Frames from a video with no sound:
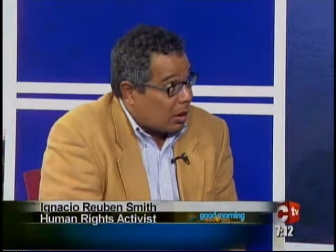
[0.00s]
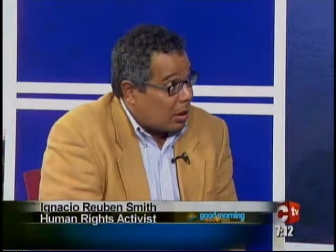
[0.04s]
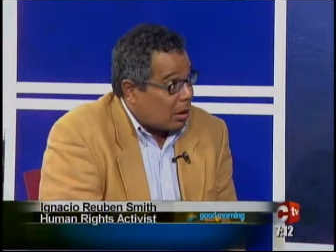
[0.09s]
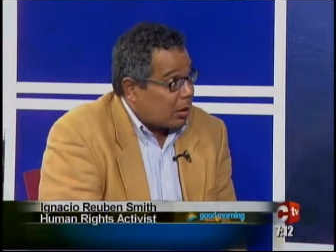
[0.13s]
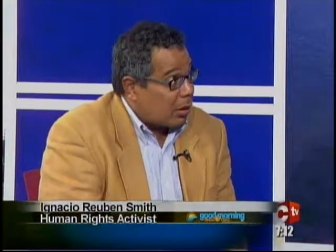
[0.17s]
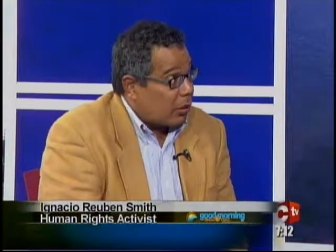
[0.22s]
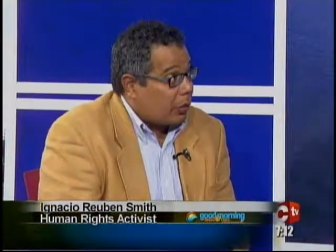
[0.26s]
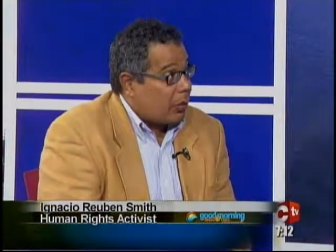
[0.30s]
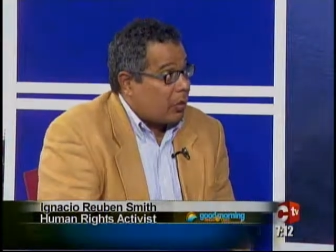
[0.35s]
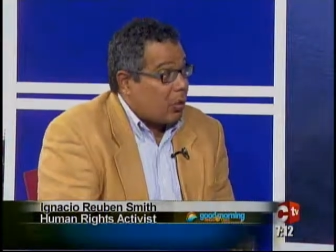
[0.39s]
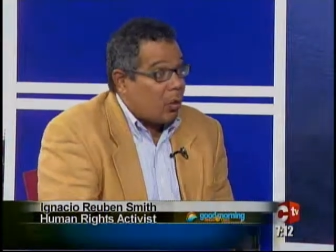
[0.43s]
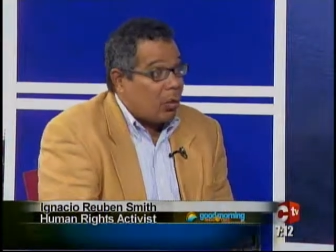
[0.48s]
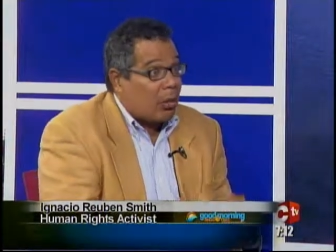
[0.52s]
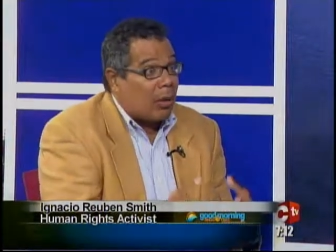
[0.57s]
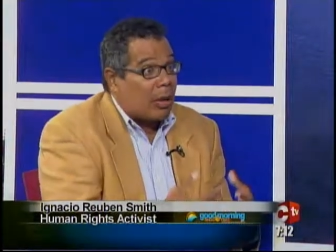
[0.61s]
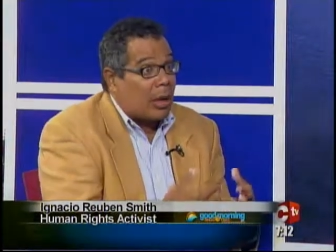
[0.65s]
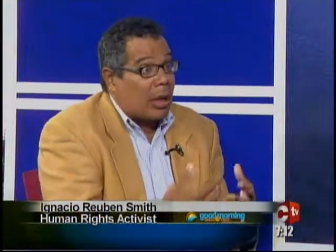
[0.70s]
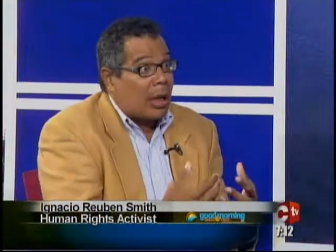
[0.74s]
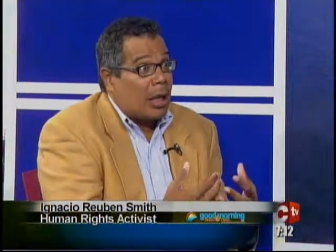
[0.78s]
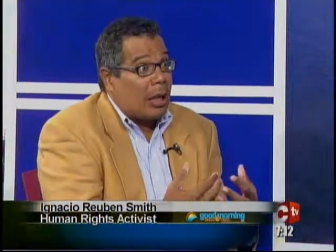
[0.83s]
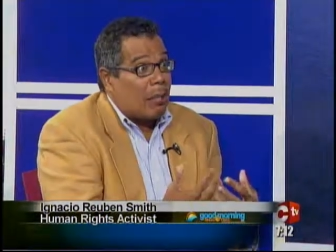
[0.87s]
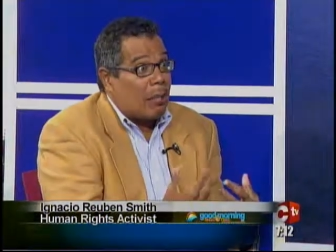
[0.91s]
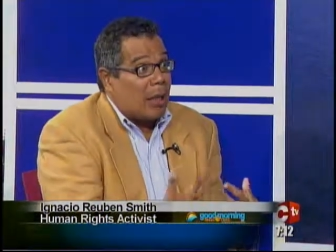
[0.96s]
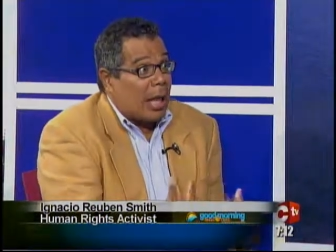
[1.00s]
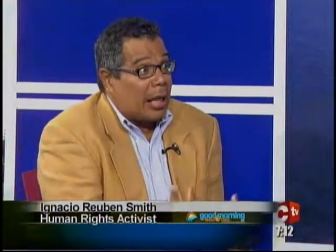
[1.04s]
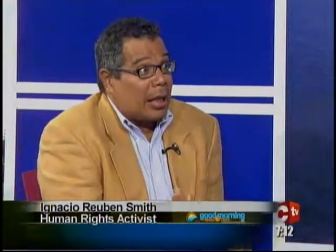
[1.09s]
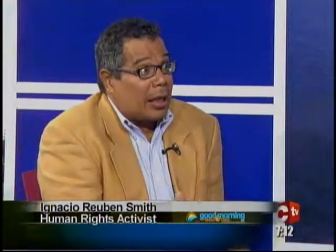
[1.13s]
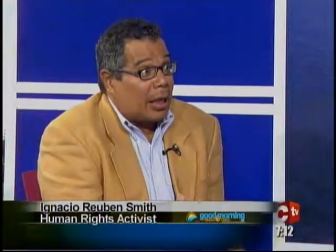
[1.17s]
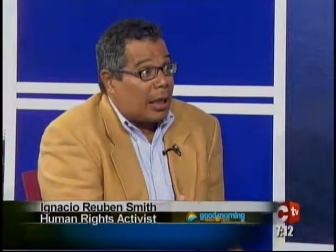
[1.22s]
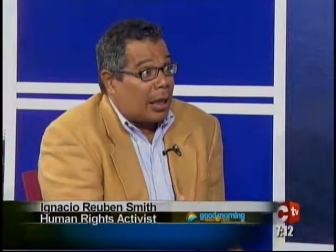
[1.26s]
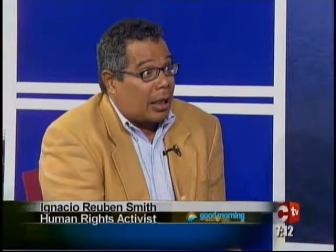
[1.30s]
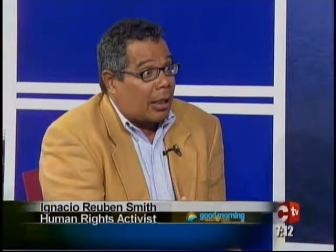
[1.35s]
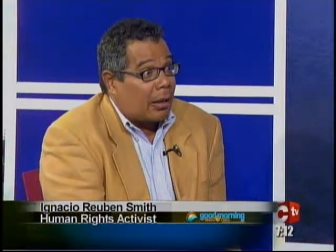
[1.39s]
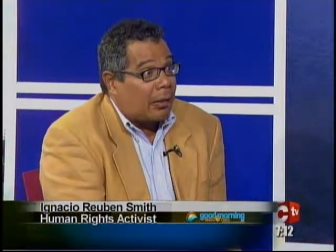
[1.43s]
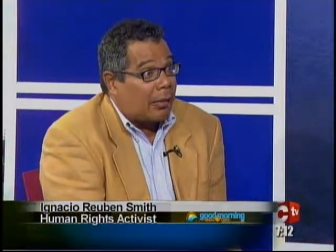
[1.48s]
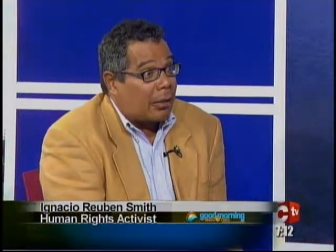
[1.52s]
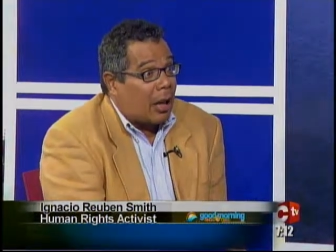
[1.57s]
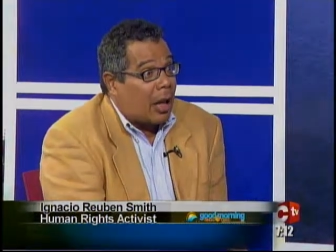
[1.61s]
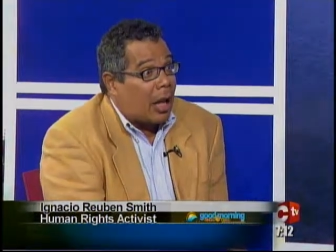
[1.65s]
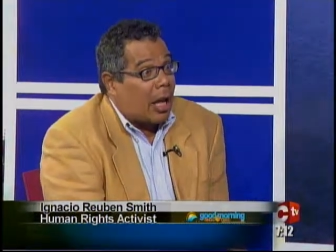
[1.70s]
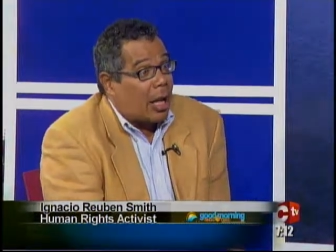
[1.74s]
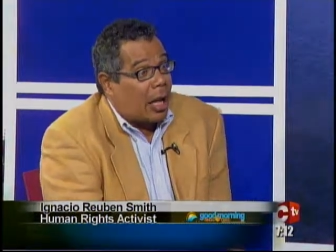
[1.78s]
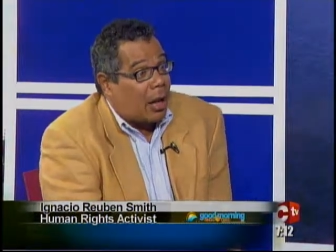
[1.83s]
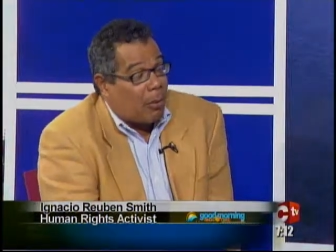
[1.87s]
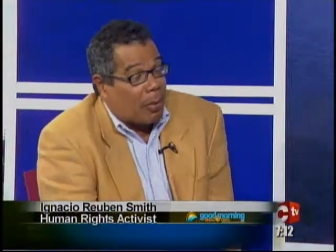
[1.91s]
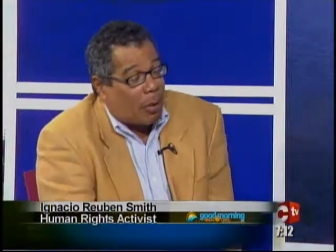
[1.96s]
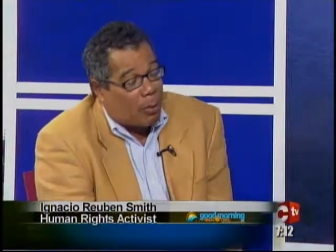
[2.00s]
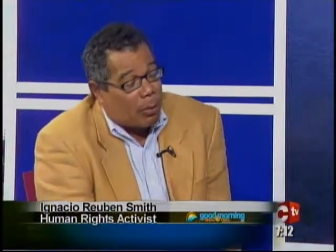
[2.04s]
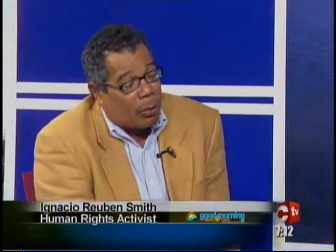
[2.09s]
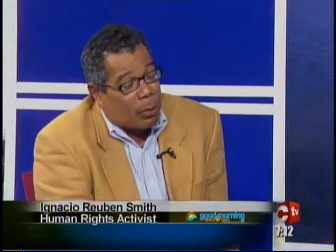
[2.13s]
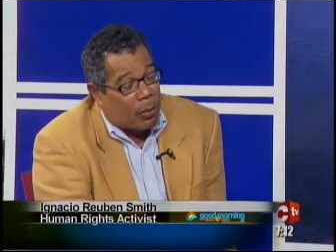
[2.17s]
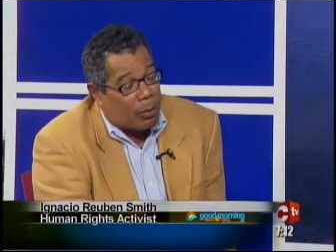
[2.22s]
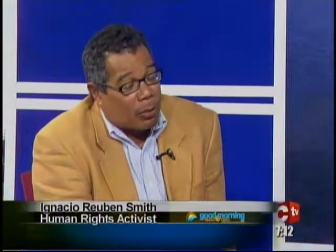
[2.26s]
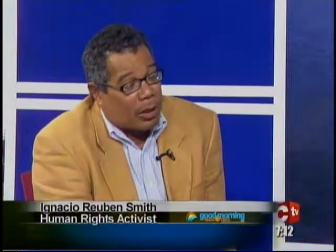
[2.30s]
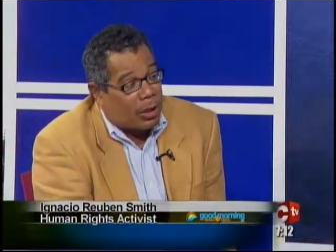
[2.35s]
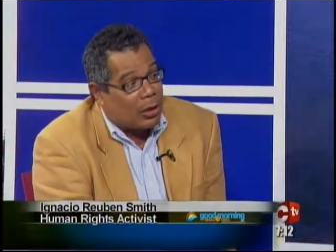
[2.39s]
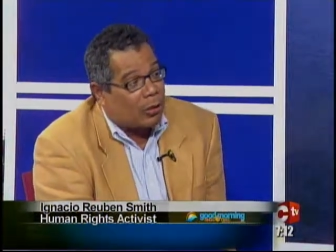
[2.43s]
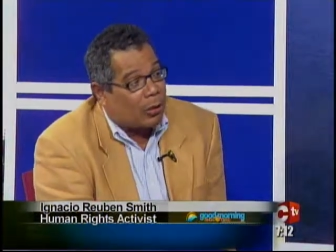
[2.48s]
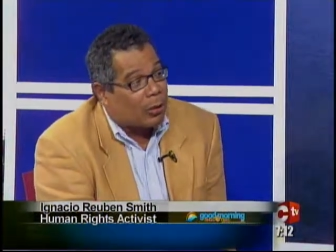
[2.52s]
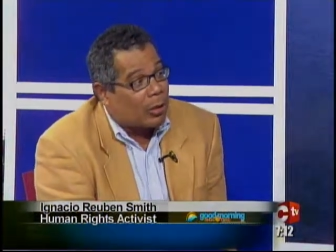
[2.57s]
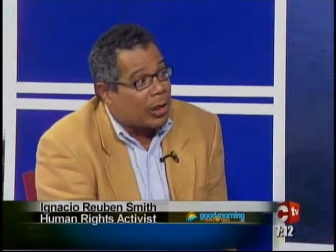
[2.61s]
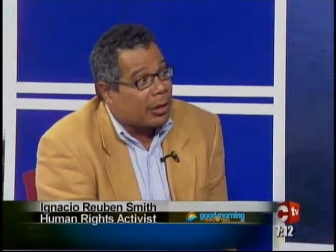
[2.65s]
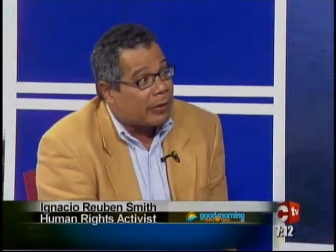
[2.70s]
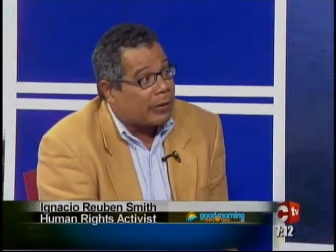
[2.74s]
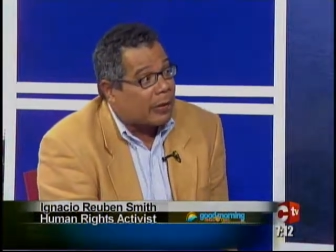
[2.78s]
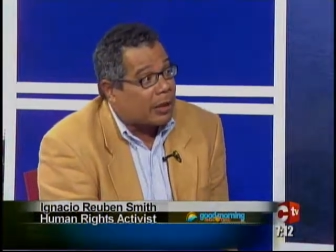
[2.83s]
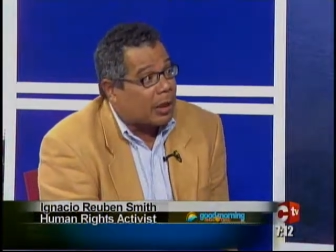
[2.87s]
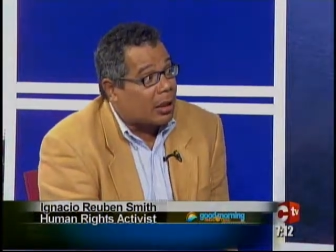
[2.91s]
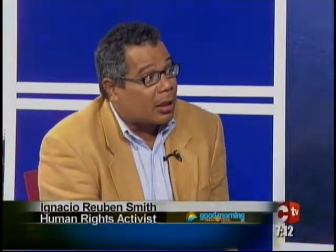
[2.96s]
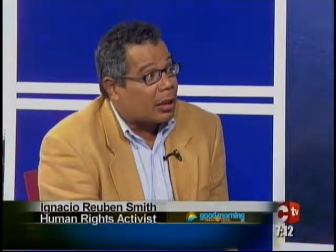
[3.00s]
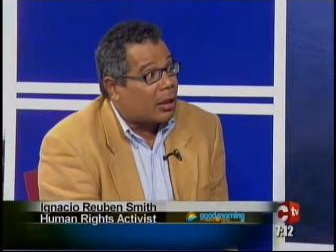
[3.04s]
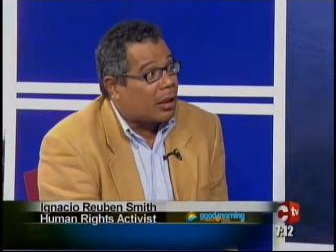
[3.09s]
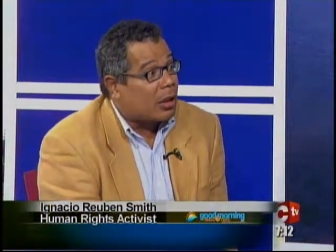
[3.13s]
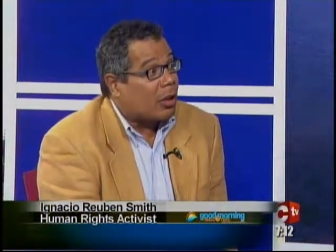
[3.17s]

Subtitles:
So in my case, I am a permanent resident.